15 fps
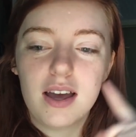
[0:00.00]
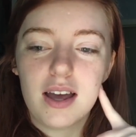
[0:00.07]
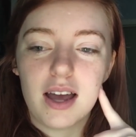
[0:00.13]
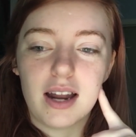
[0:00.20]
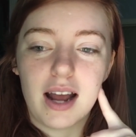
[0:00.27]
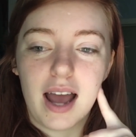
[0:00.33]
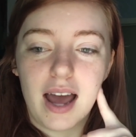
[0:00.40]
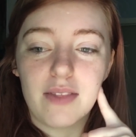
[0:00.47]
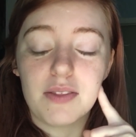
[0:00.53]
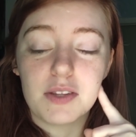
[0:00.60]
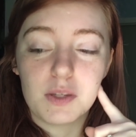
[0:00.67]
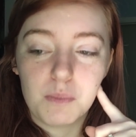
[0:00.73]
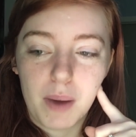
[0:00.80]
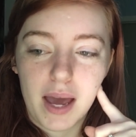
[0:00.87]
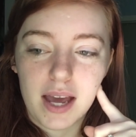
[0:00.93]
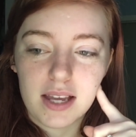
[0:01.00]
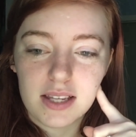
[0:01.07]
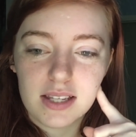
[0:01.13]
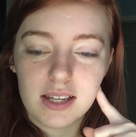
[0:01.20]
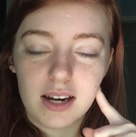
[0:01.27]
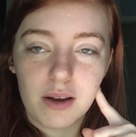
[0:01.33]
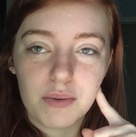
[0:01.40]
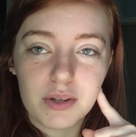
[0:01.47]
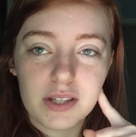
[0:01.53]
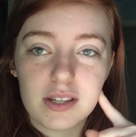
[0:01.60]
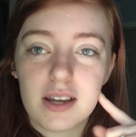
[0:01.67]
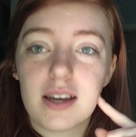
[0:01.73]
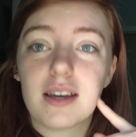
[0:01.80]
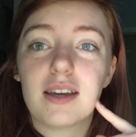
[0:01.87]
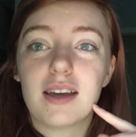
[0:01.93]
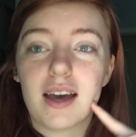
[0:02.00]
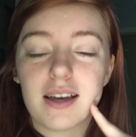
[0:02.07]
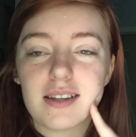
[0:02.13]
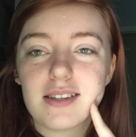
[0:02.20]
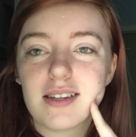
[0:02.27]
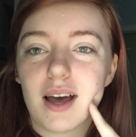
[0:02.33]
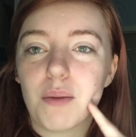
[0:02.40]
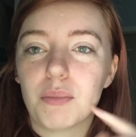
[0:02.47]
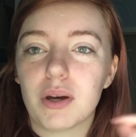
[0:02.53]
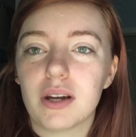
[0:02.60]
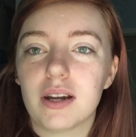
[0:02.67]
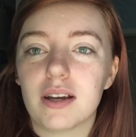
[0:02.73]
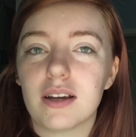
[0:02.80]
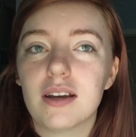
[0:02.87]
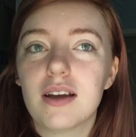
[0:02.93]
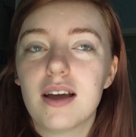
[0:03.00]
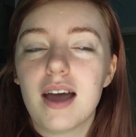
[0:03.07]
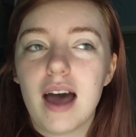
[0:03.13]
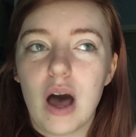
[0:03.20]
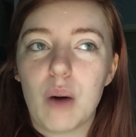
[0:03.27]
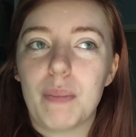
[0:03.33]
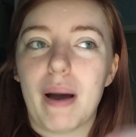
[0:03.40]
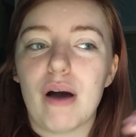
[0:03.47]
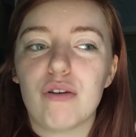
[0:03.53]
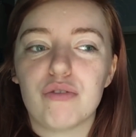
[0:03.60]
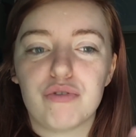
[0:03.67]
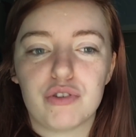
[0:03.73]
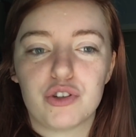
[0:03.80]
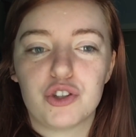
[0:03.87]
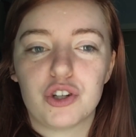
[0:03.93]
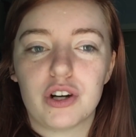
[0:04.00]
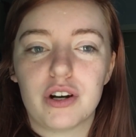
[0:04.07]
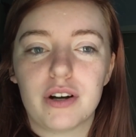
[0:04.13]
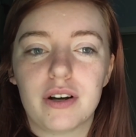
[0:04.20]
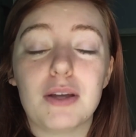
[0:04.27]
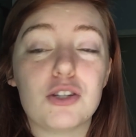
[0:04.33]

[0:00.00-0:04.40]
and I had the space, and I was like, yes, I'm gonna help out for sure.